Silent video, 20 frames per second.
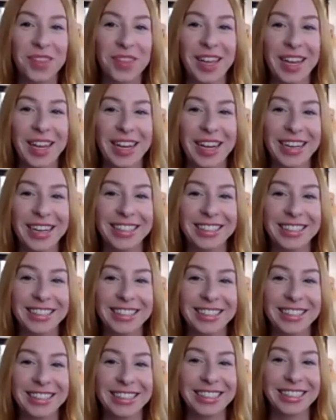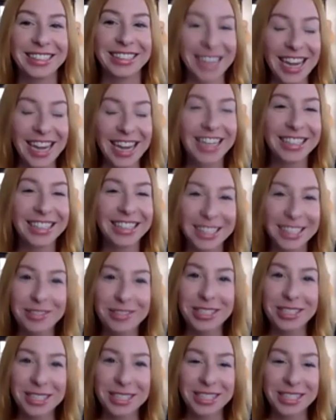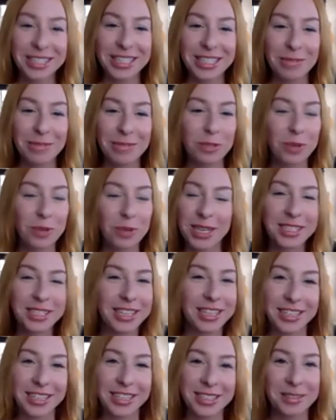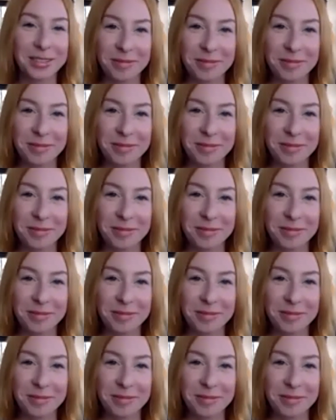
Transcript: Uh, yeah, it was it was priceless.